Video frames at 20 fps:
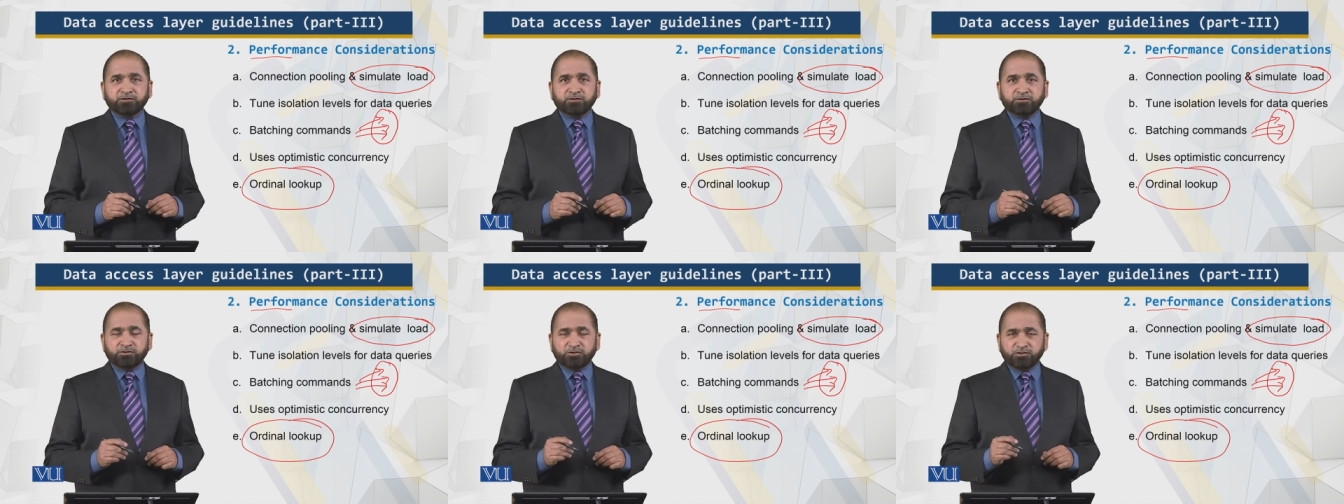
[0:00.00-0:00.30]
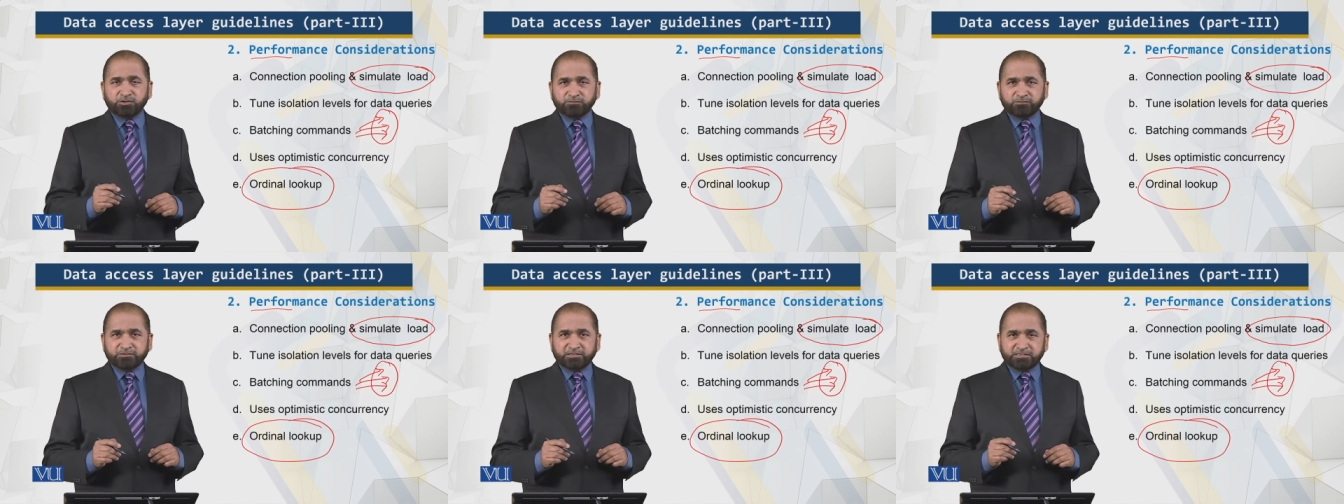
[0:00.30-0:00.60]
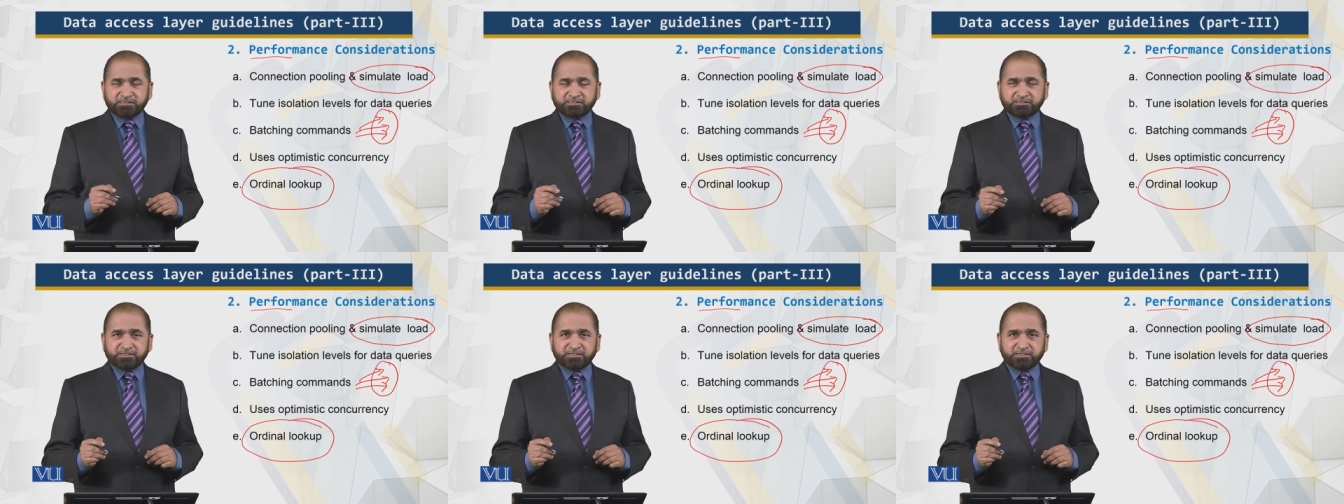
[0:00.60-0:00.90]
all of
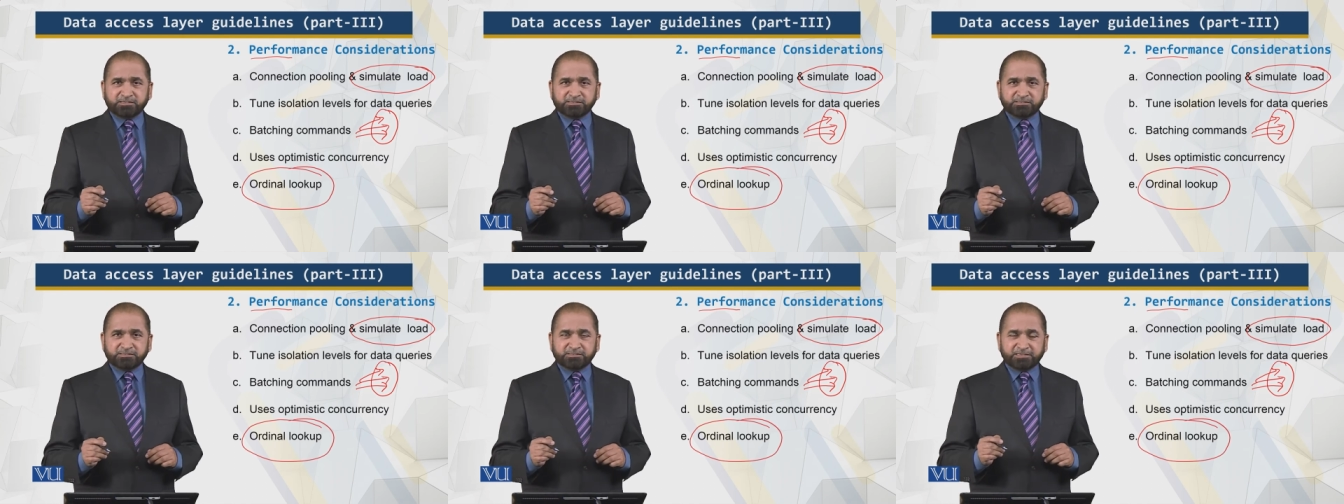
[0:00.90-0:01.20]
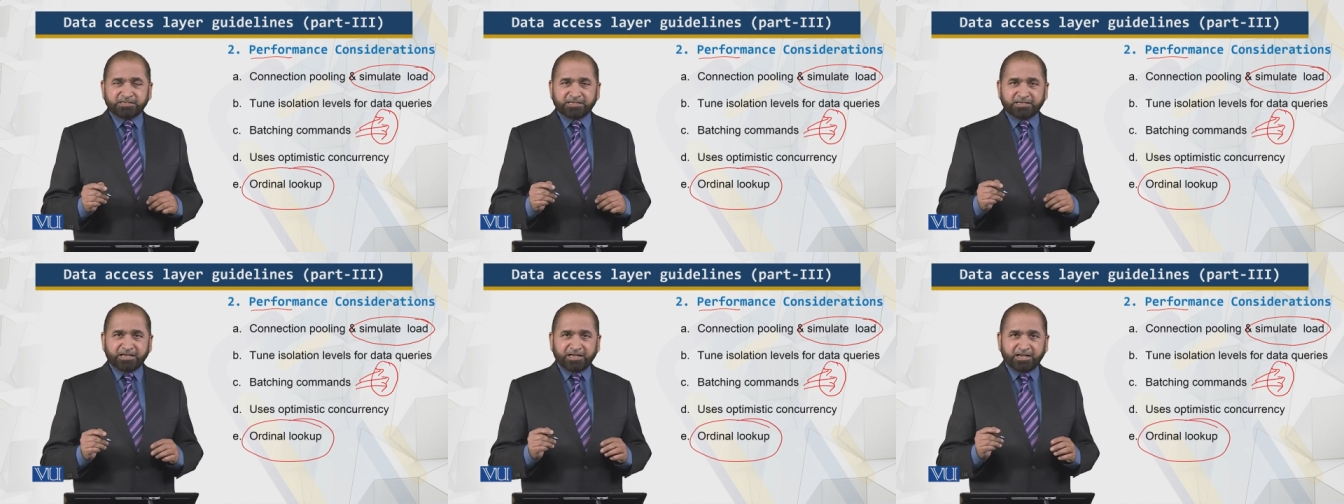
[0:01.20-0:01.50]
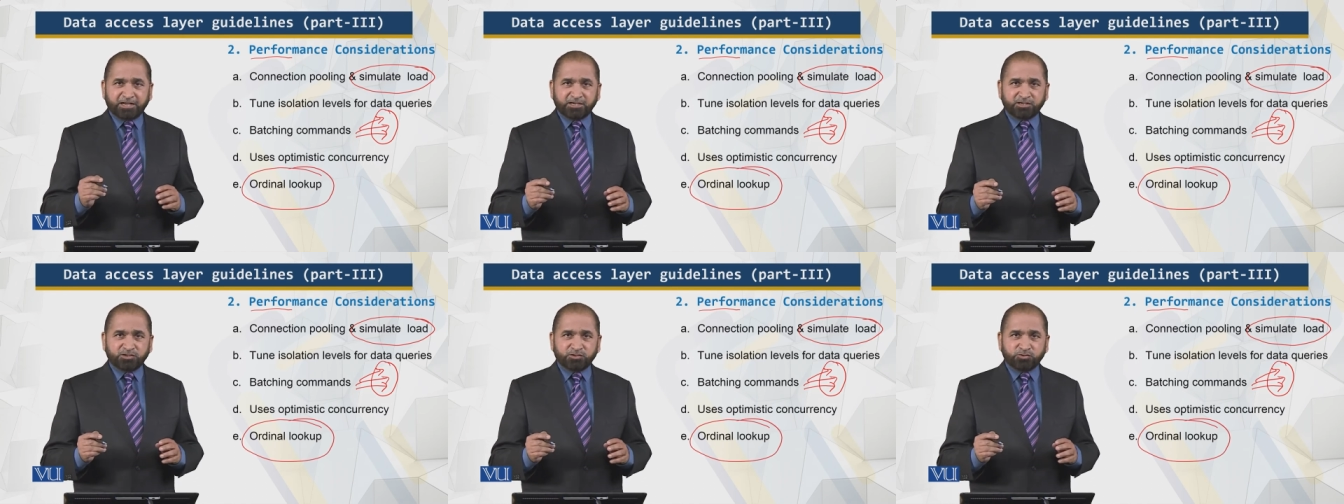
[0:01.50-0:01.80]
these things
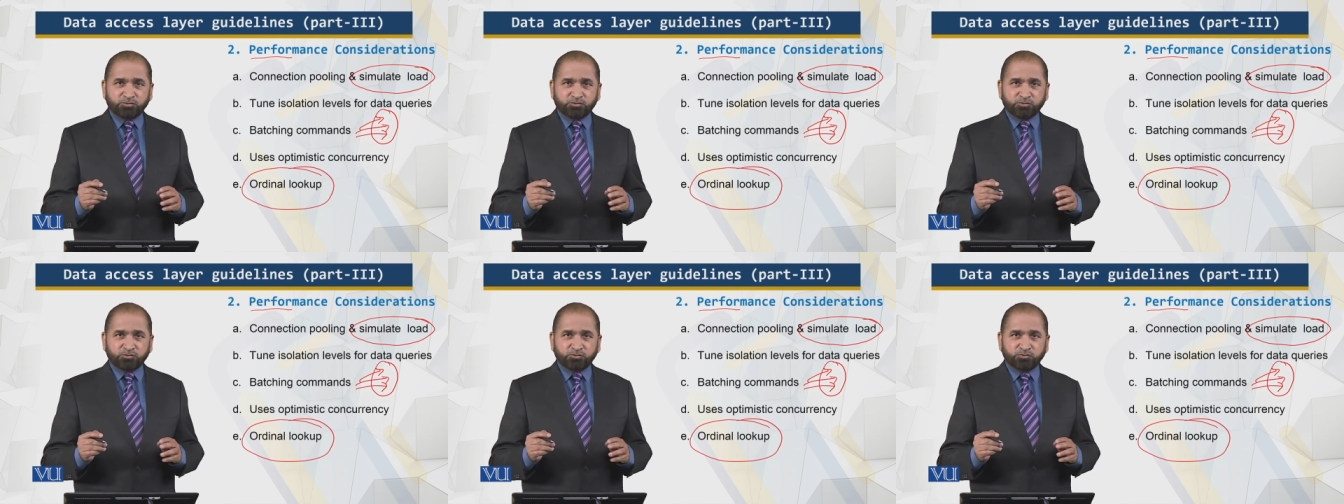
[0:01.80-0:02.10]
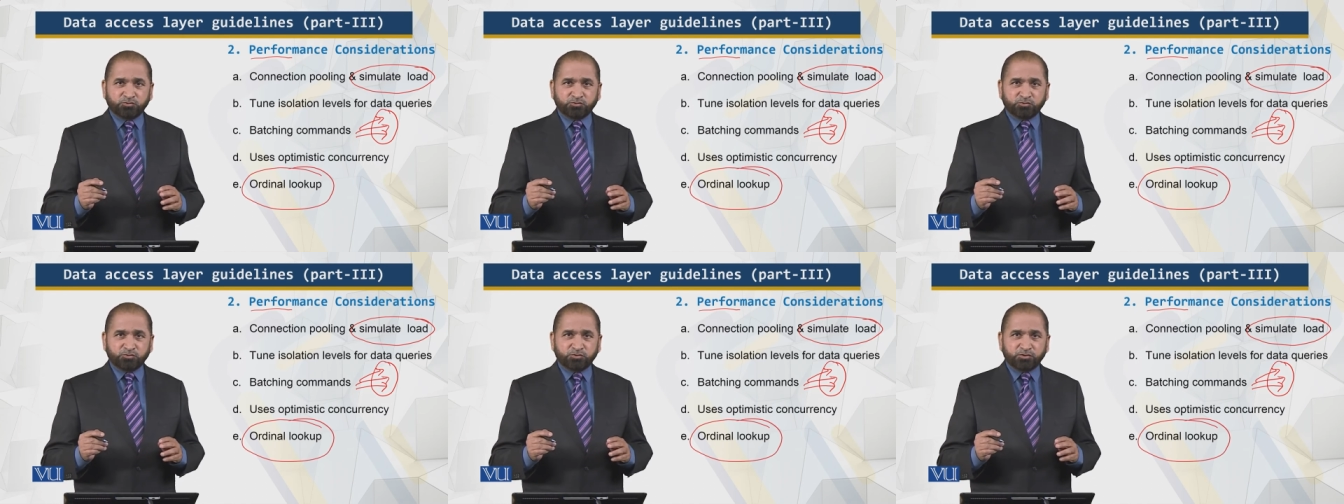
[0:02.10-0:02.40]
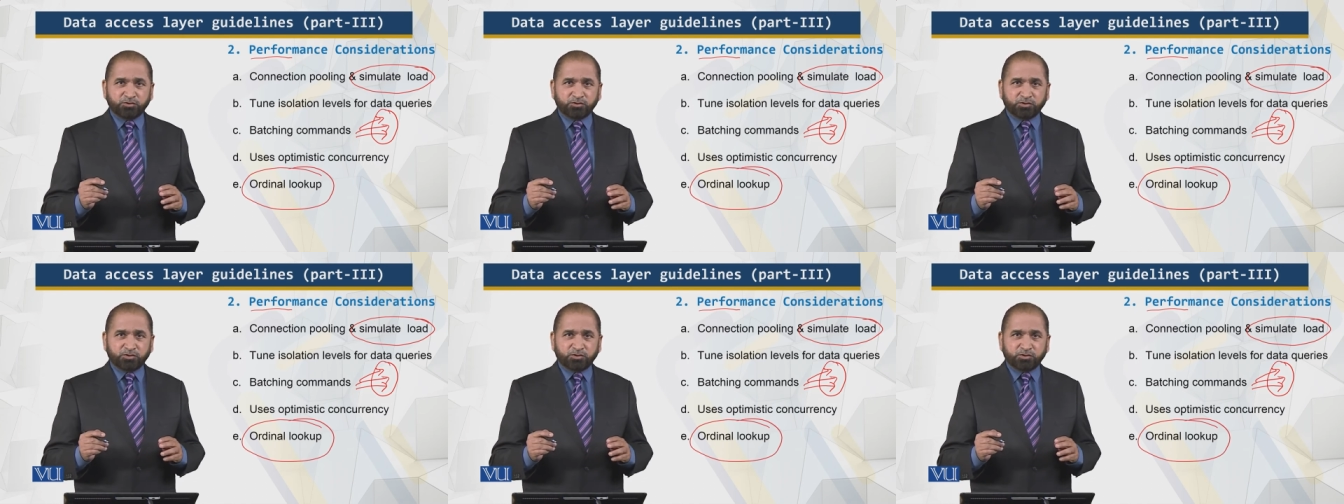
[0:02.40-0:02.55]
add to